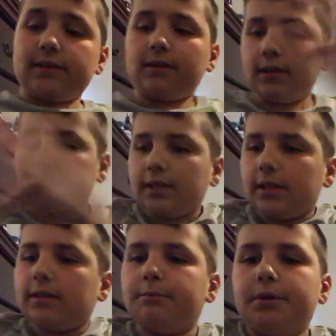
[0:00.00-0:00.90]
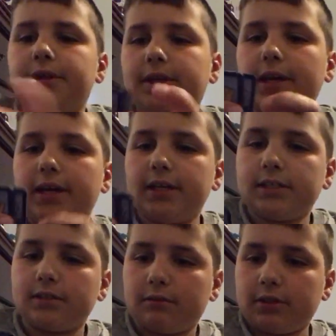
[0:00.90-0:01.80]
at all. But yeah,
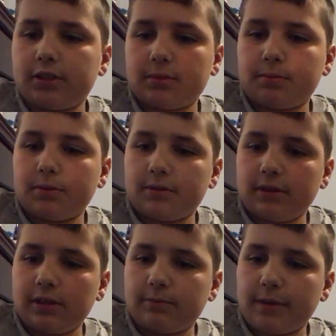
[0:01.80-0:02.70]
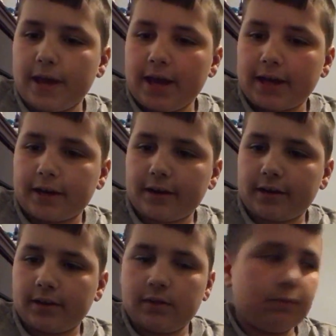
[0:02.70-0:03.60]
so let's just put these back
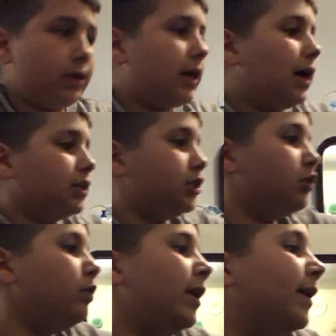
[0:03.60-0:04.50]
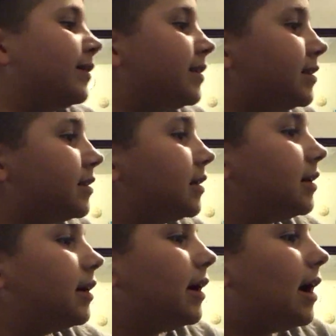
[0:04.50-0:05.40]
because we got two hits
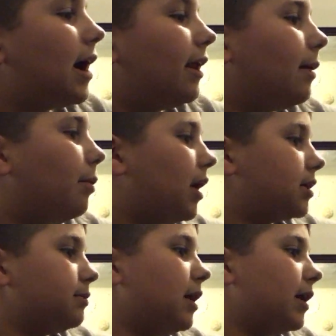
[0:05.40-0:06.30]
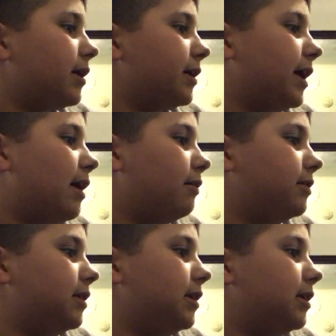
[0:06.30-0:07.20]
out of that box. I'm not going to
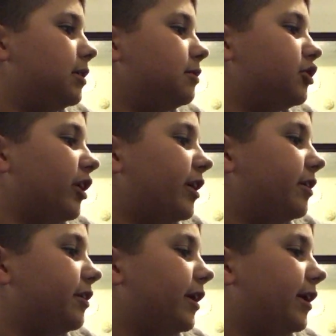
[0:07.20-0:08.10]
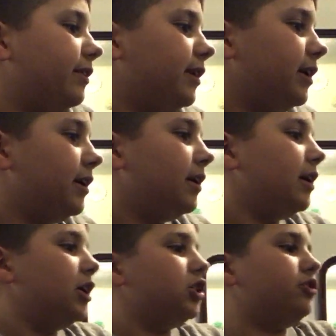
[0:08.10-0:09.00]
count the trainer and the
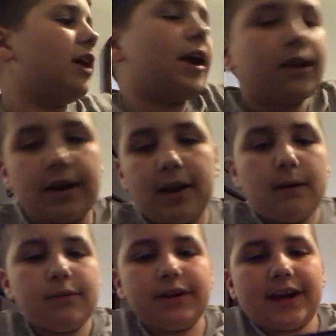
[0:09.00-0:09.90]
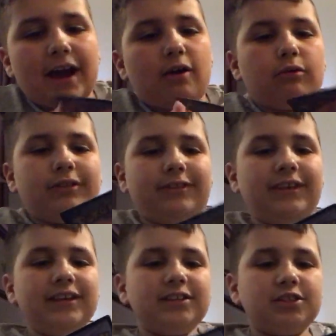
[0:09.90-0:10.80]
Dragonite, I'm going to count
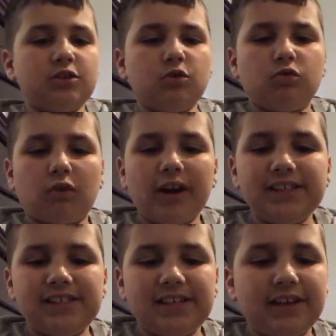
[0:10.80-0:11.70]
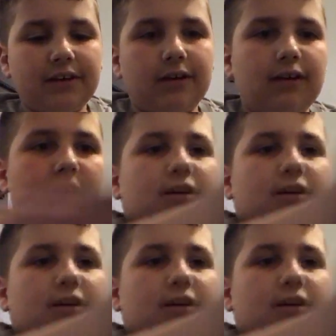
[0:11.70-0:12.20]
these two right here.